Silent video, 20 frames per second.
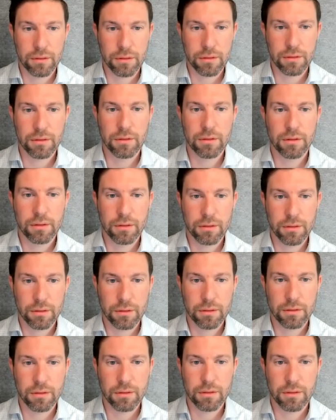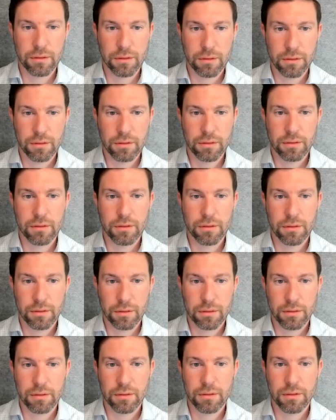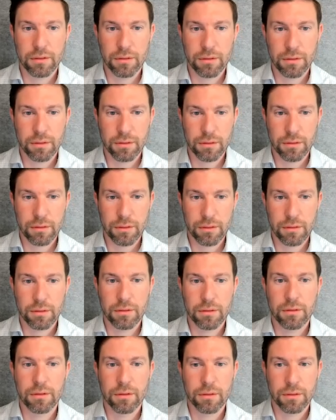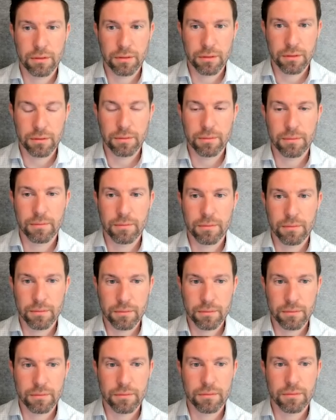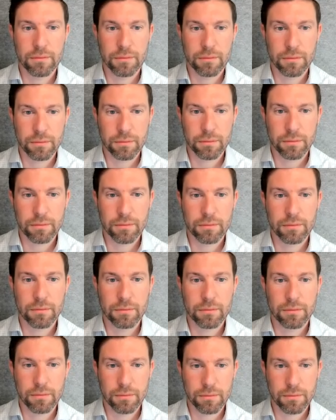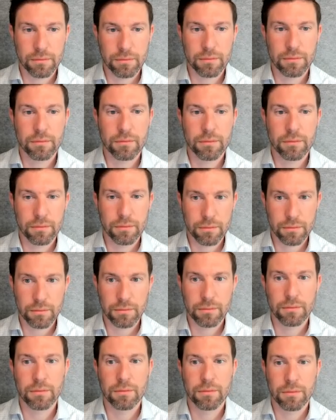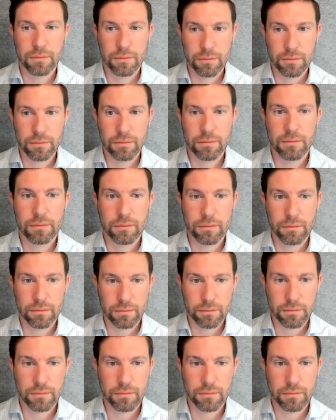(not speaking)